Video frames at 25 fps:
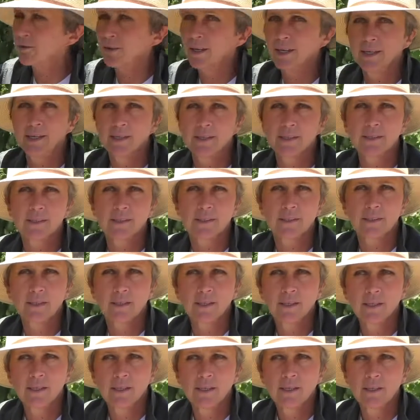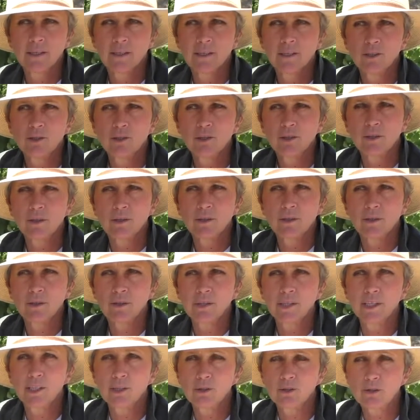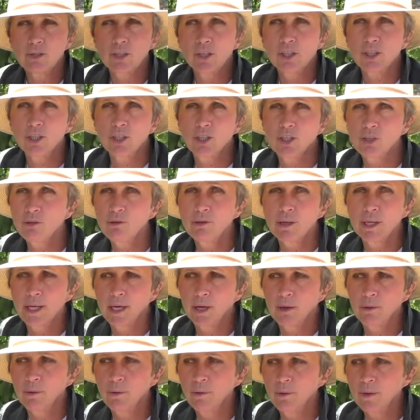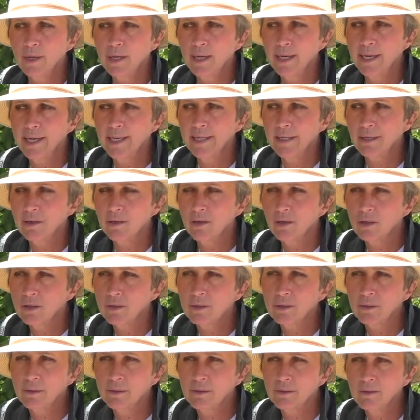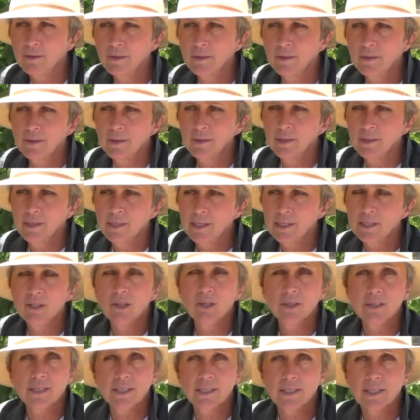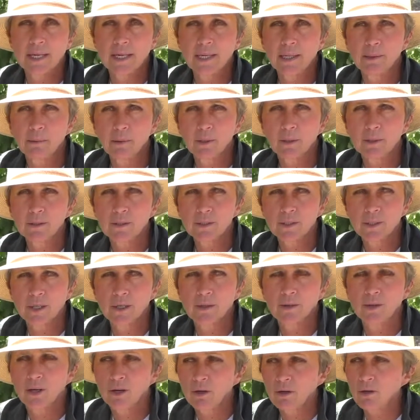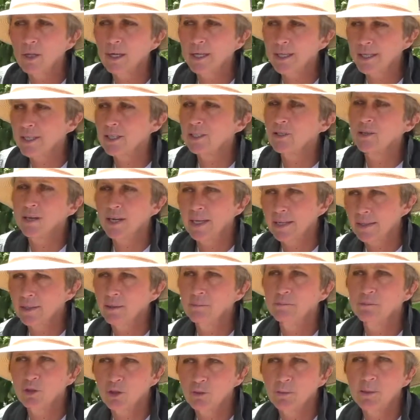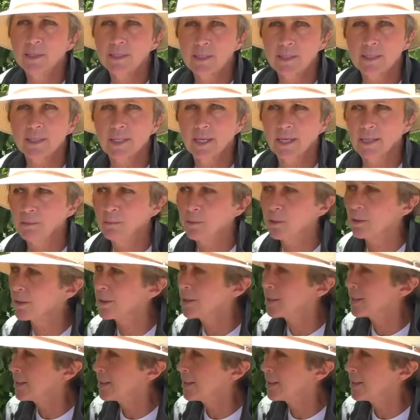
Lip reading: vine yields too low and is not sustainable. So the whole idea is to get them to be sustainable,